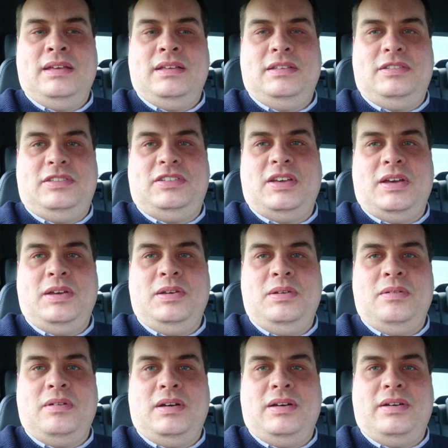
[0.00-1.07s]

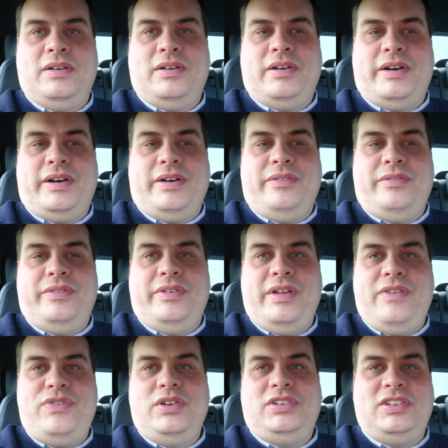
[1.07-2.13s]
So
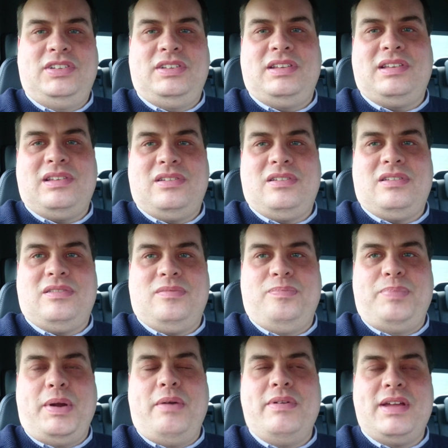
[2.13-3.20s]
if you're just
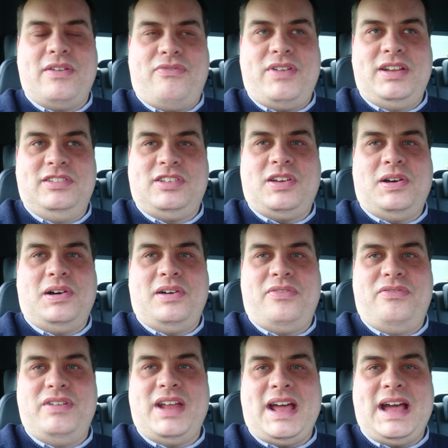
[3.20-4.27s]
borrowing a friend's car
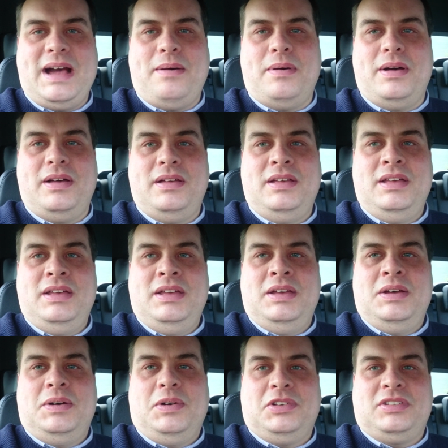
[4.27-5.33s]
for an hour
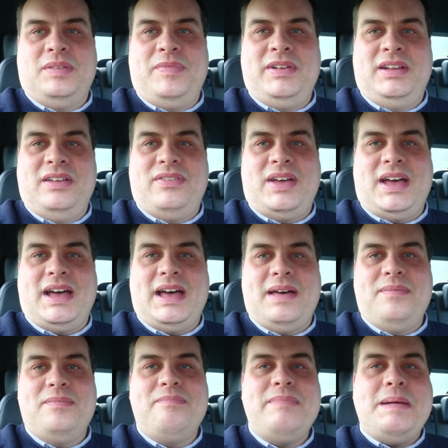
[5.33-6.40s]
or something like that,
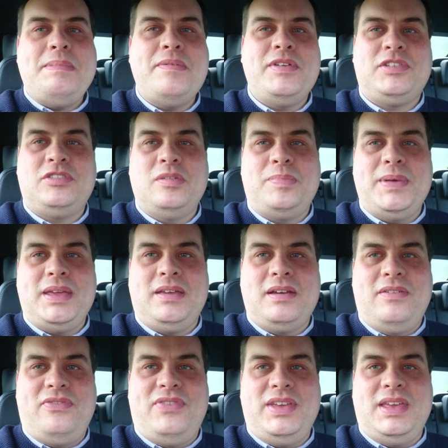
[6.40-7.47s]
maybe this will be
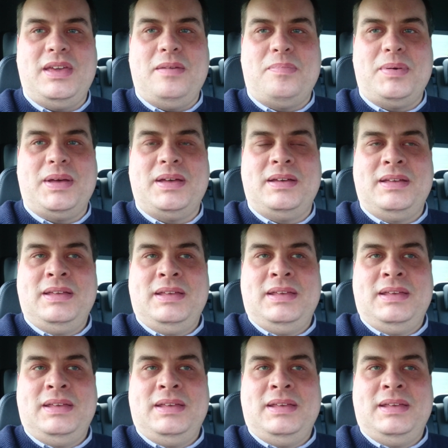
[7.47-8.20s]
good for you. But